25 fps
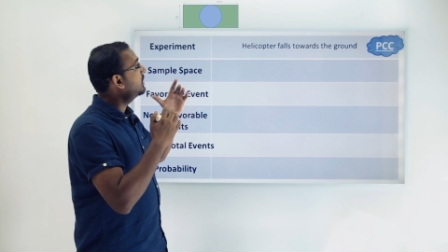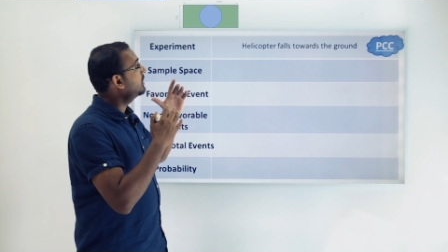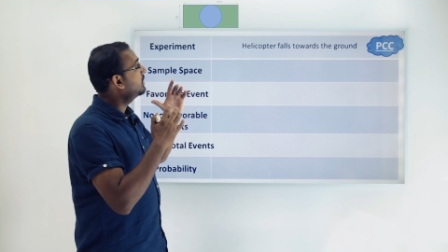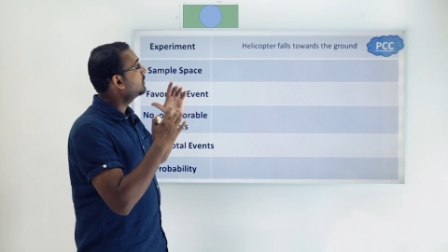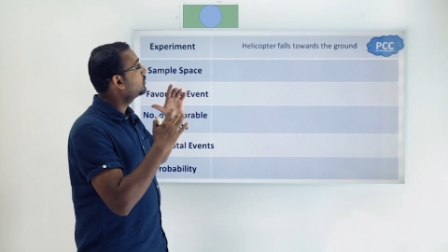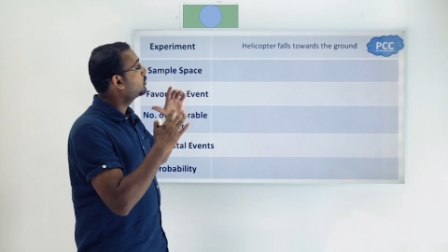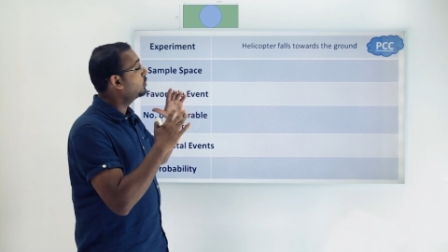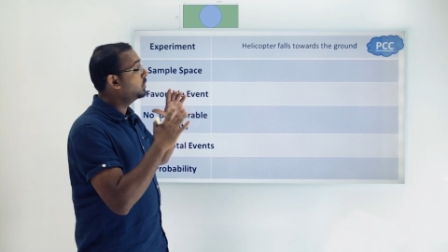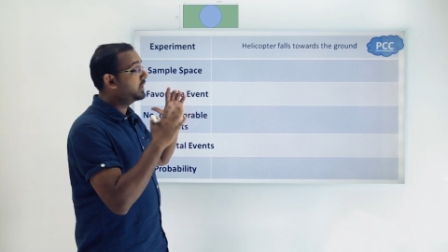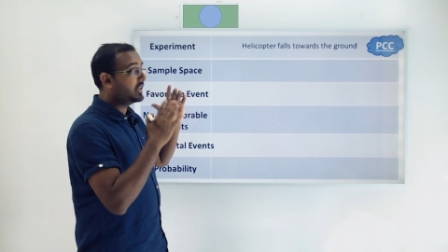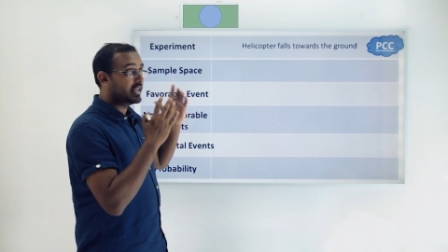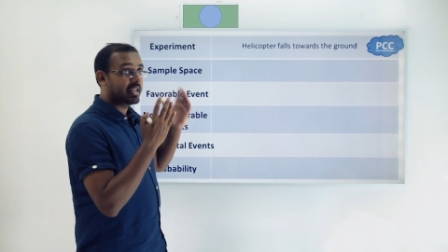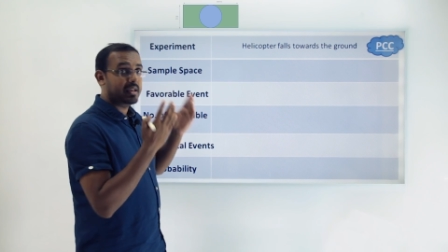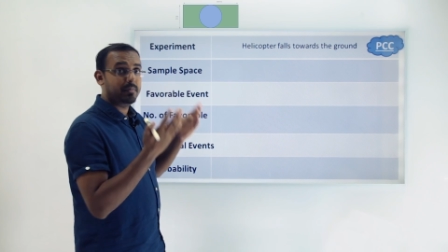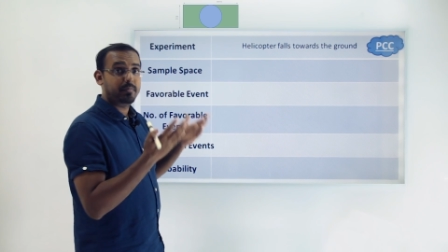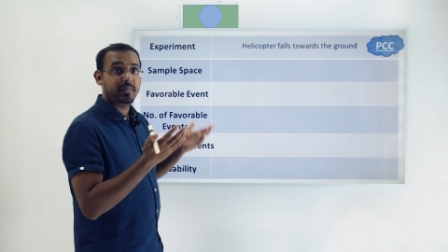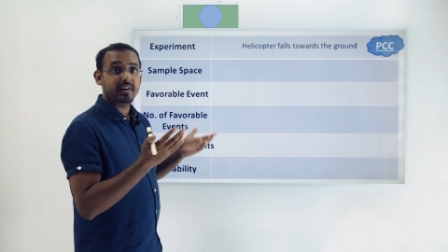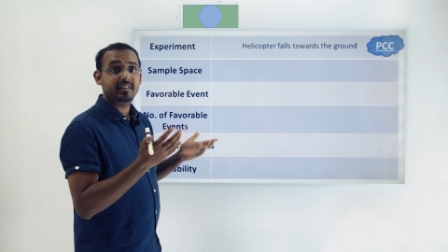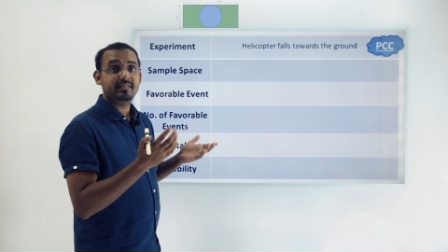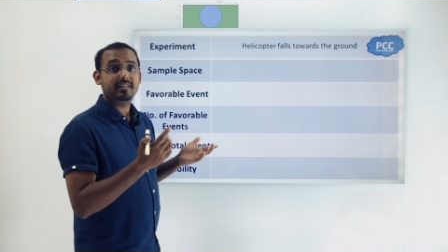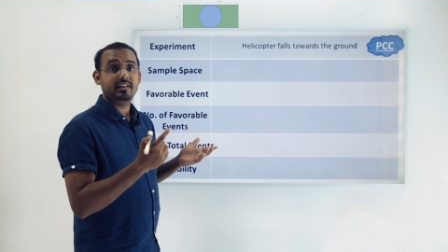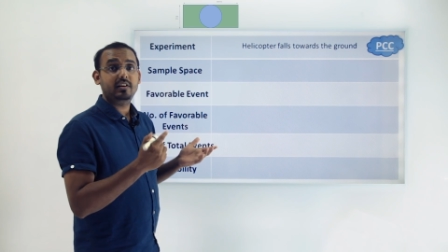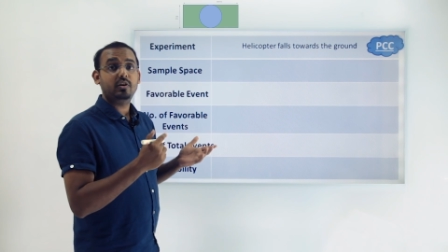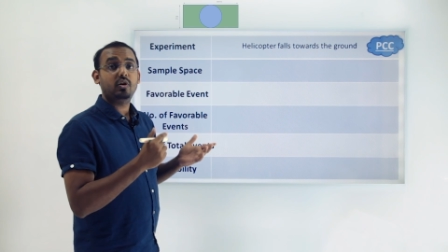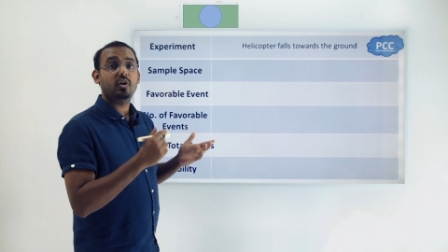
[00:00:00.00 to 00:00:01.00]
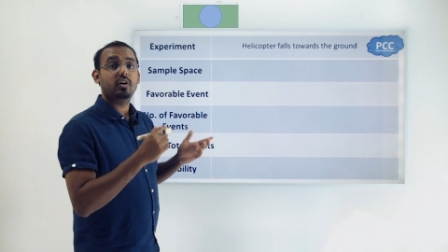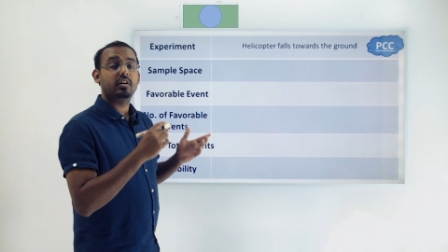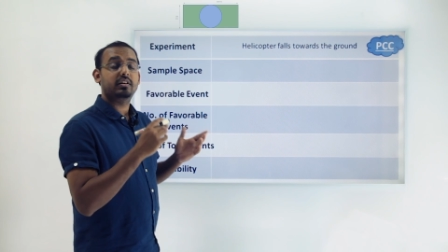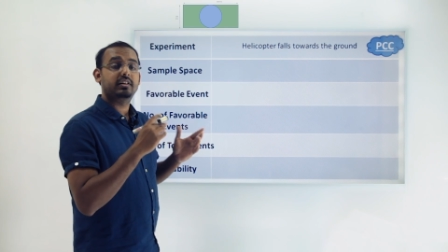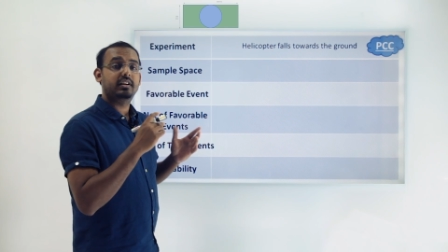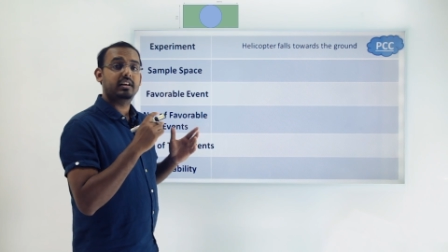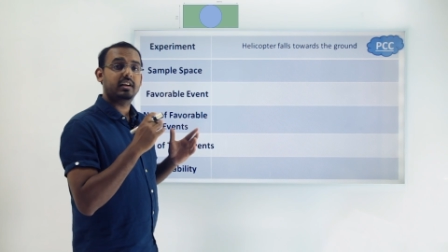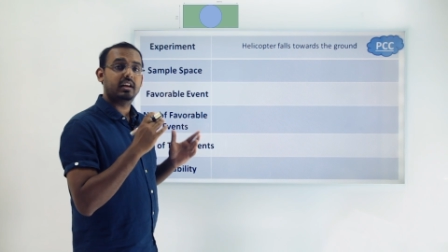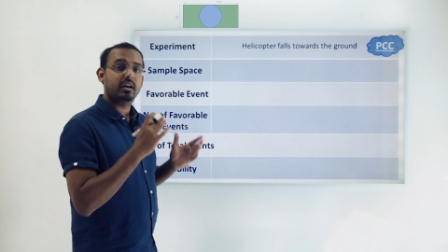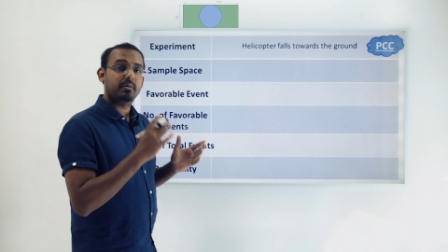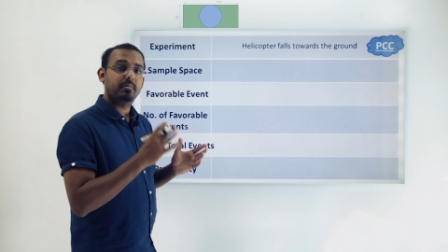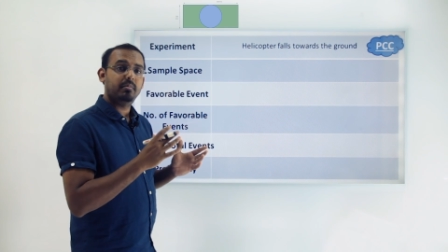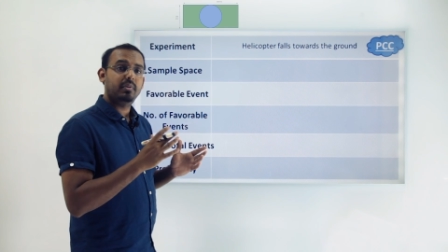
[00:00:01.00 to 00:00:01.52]
to represent the
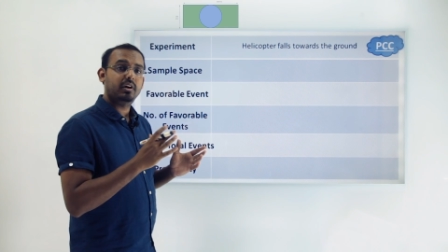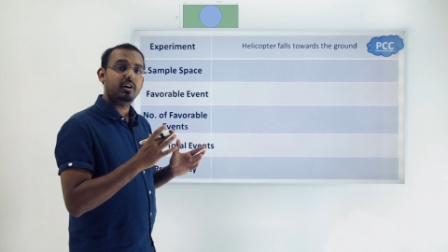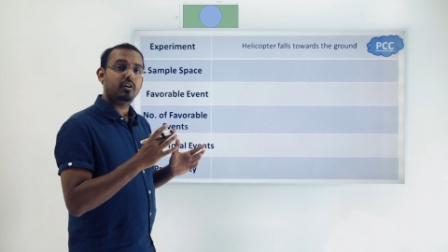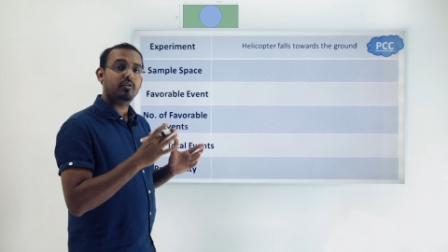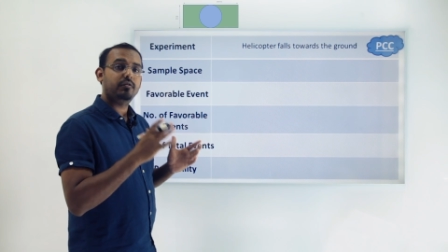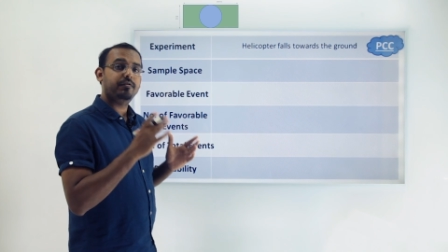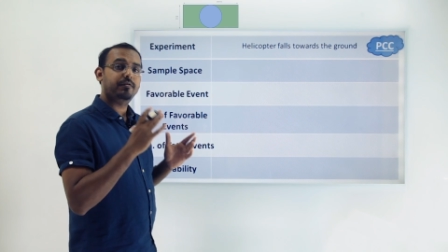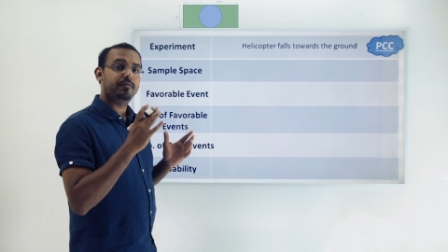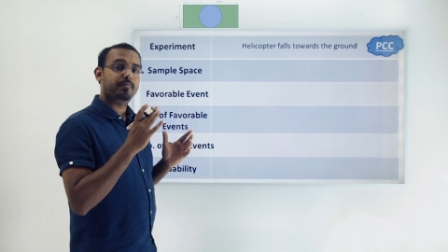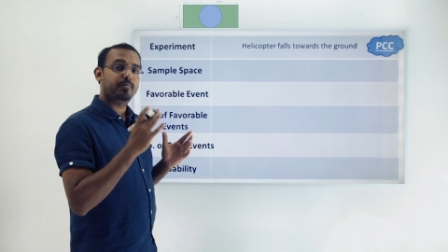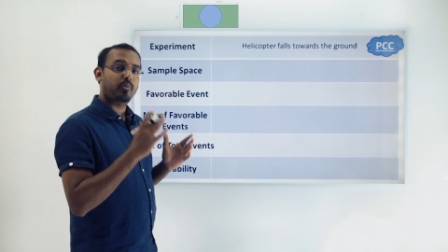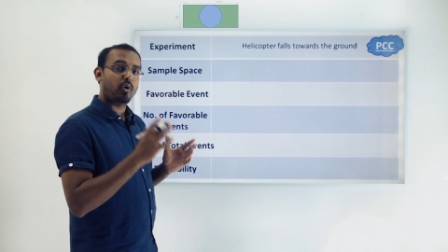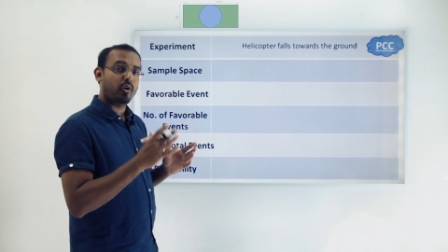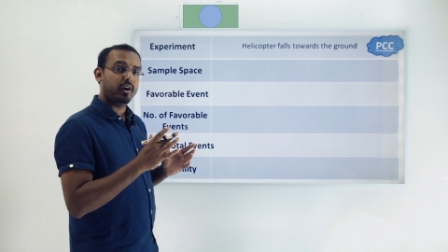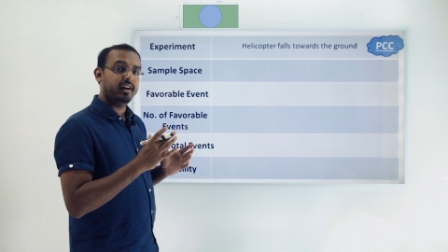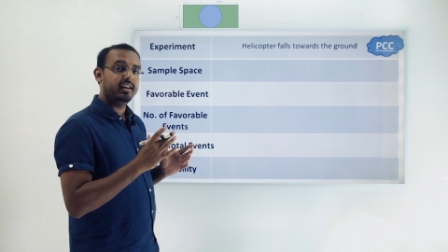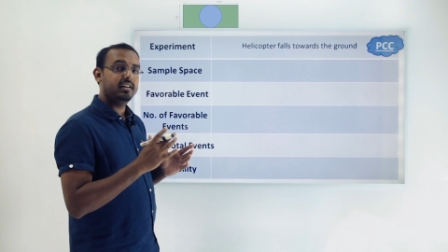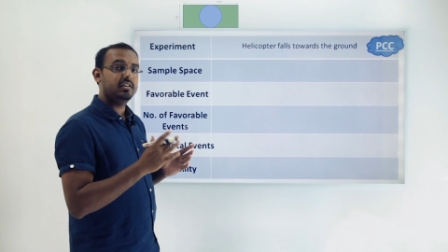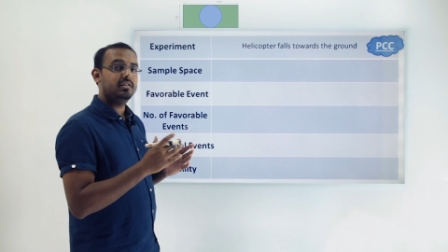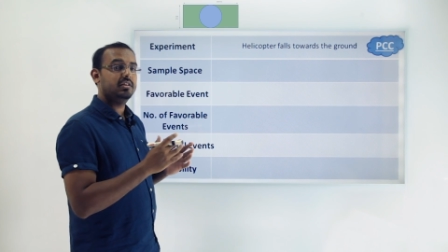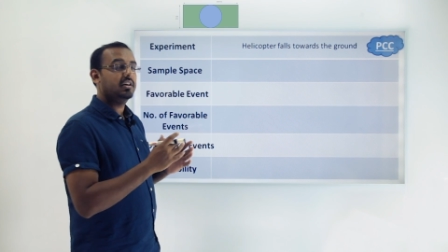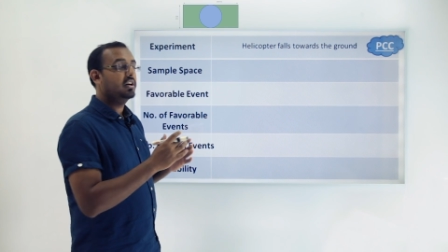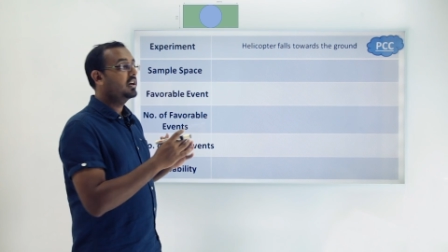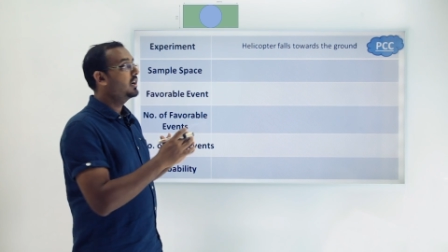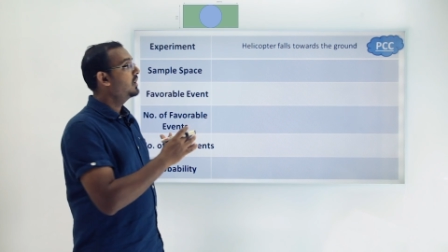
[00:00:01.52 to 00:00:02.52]
number of points